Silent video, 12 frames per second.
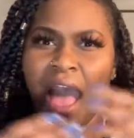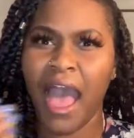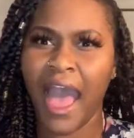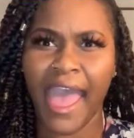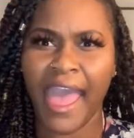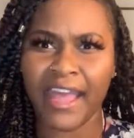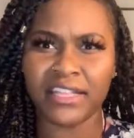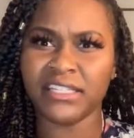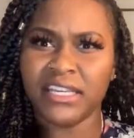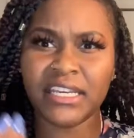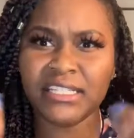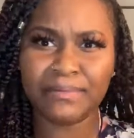I had
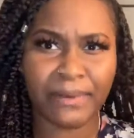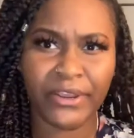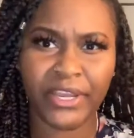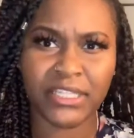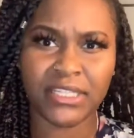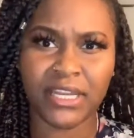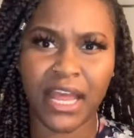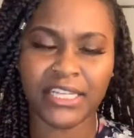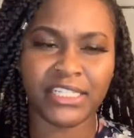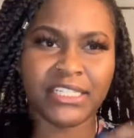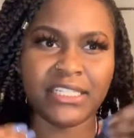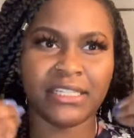to experience it. I
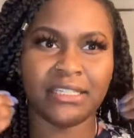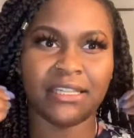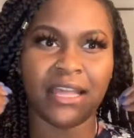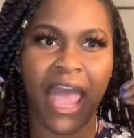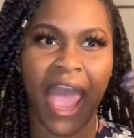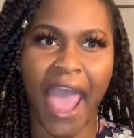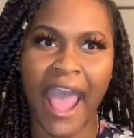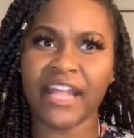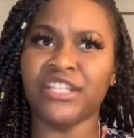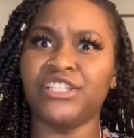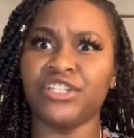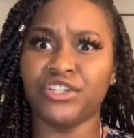just, I
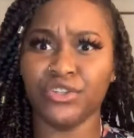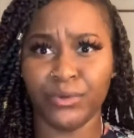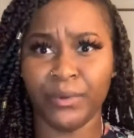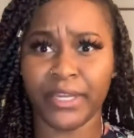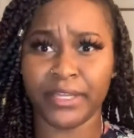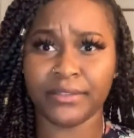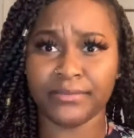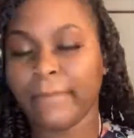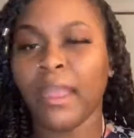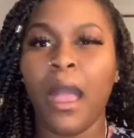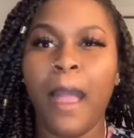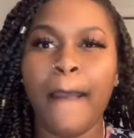had to do it
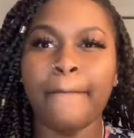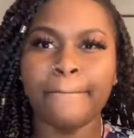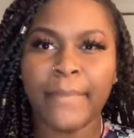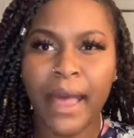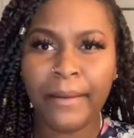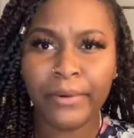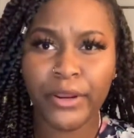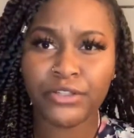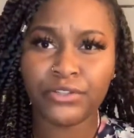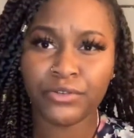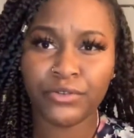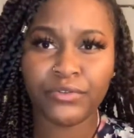my
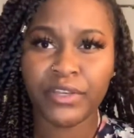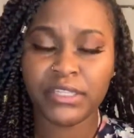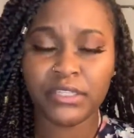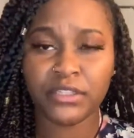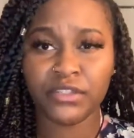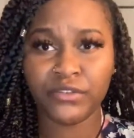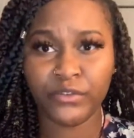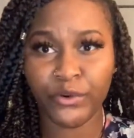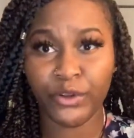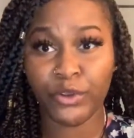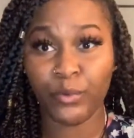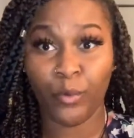personal reasons
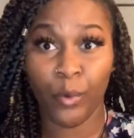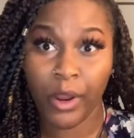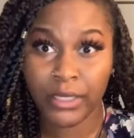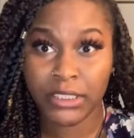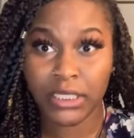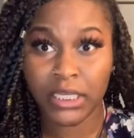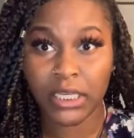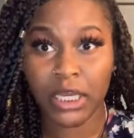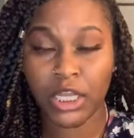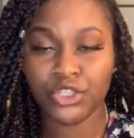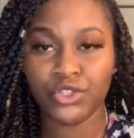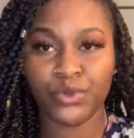for
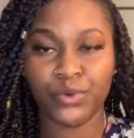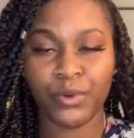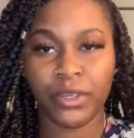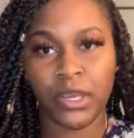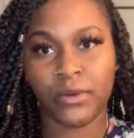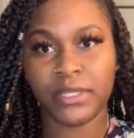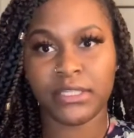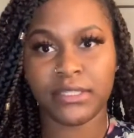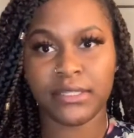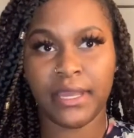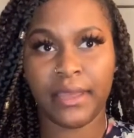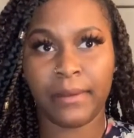wanting to yoni
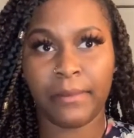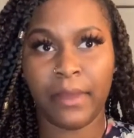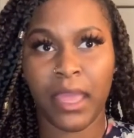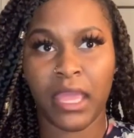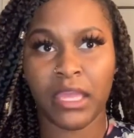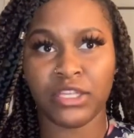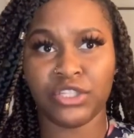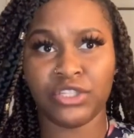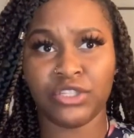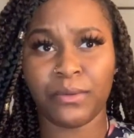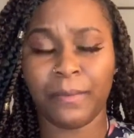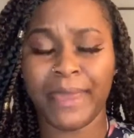steam
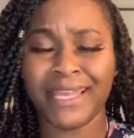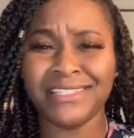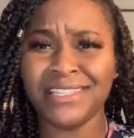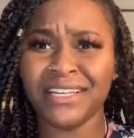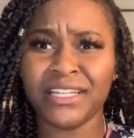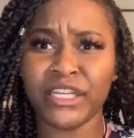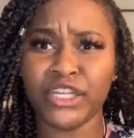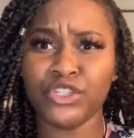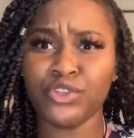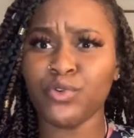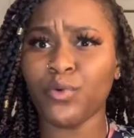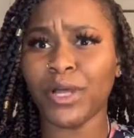is basically
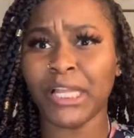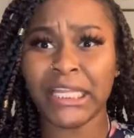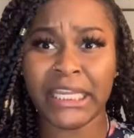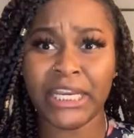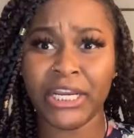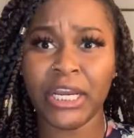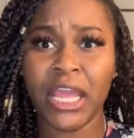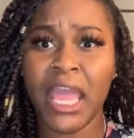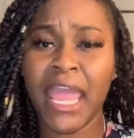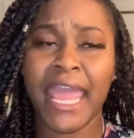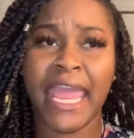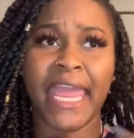to clear
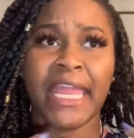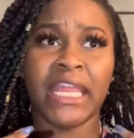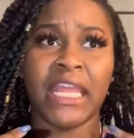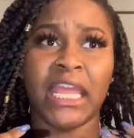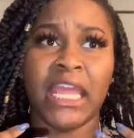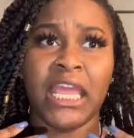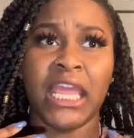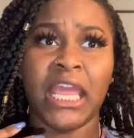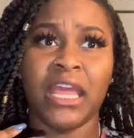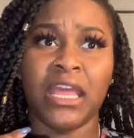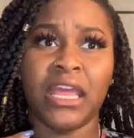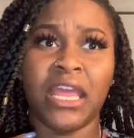
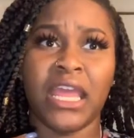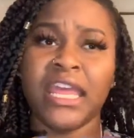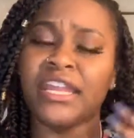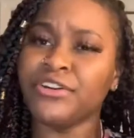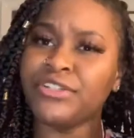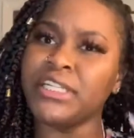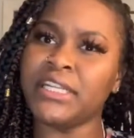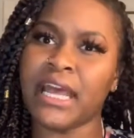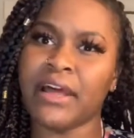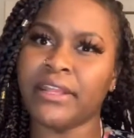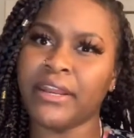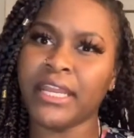any energy
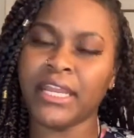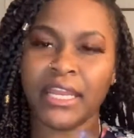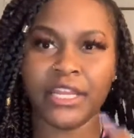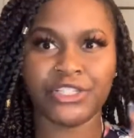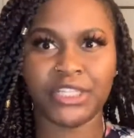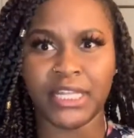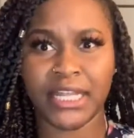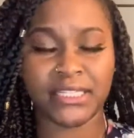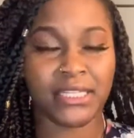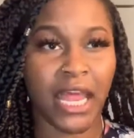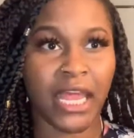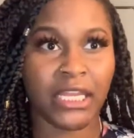down there any energy
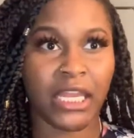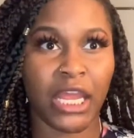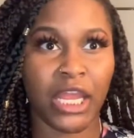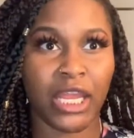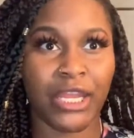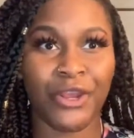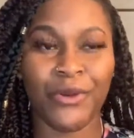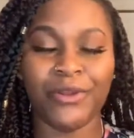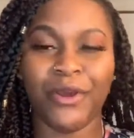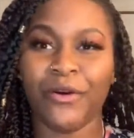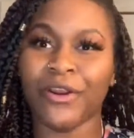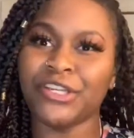that's not no
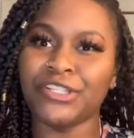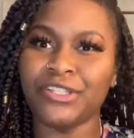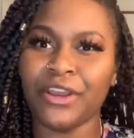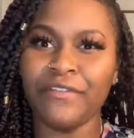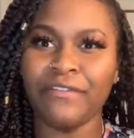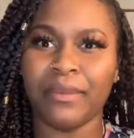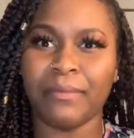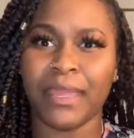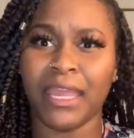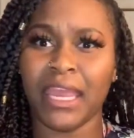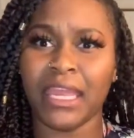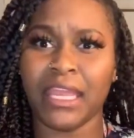longer serving
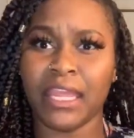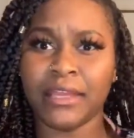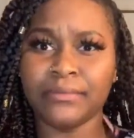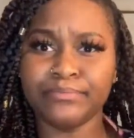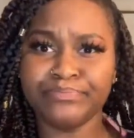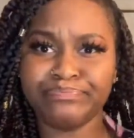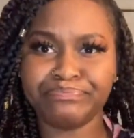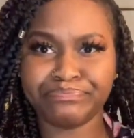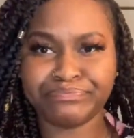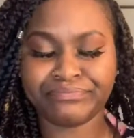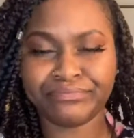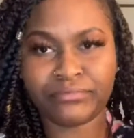me any
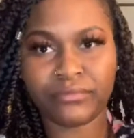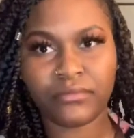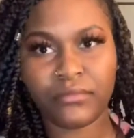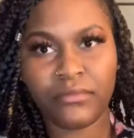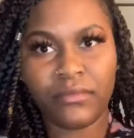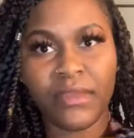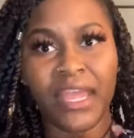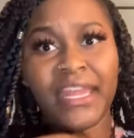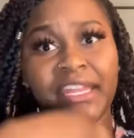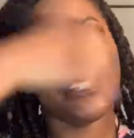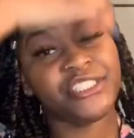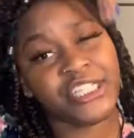
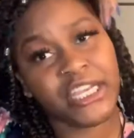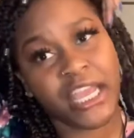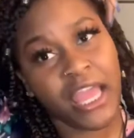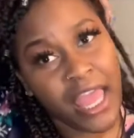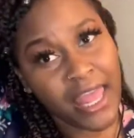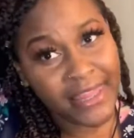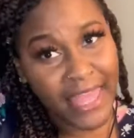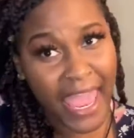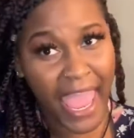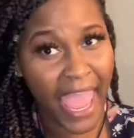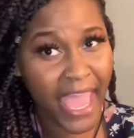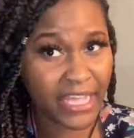energy that
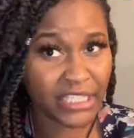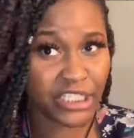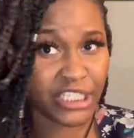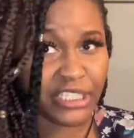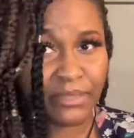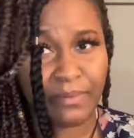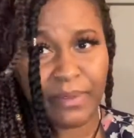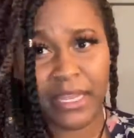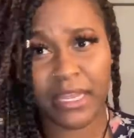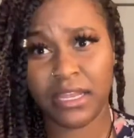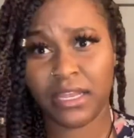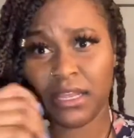has just
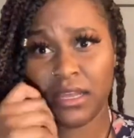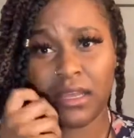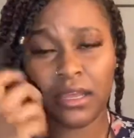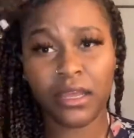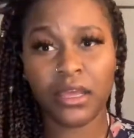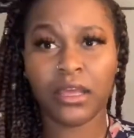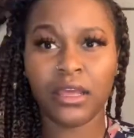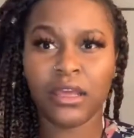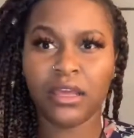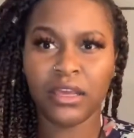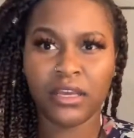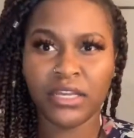been
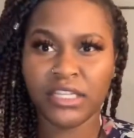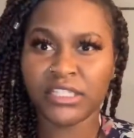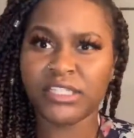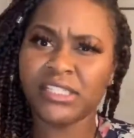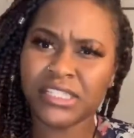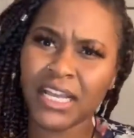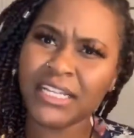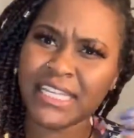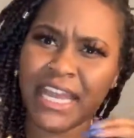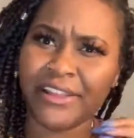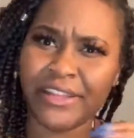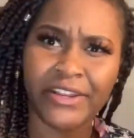stuck
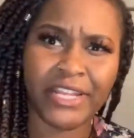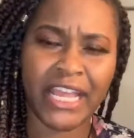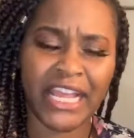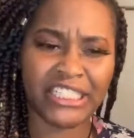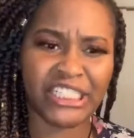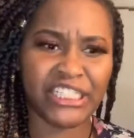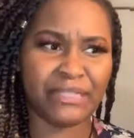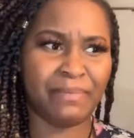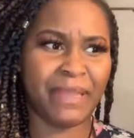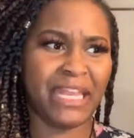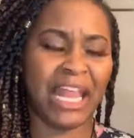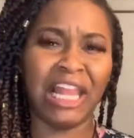down there that has just
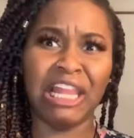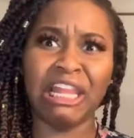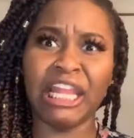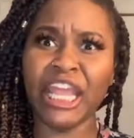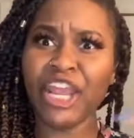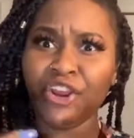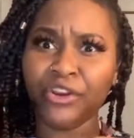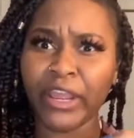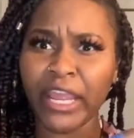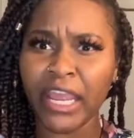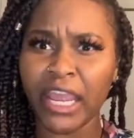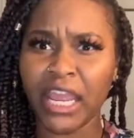been
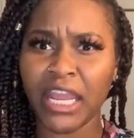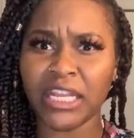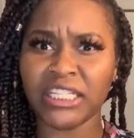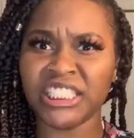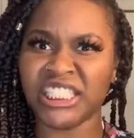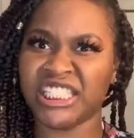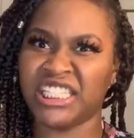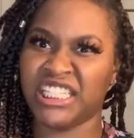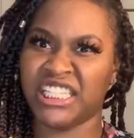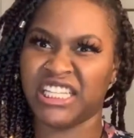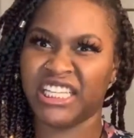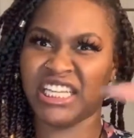lingering and just
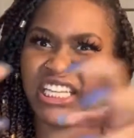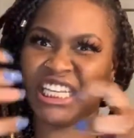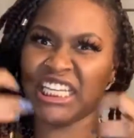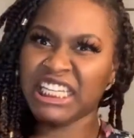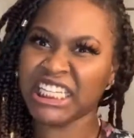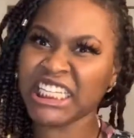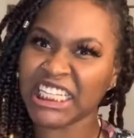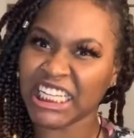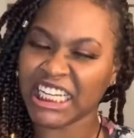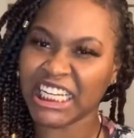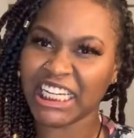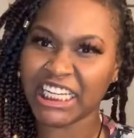
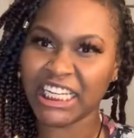ugh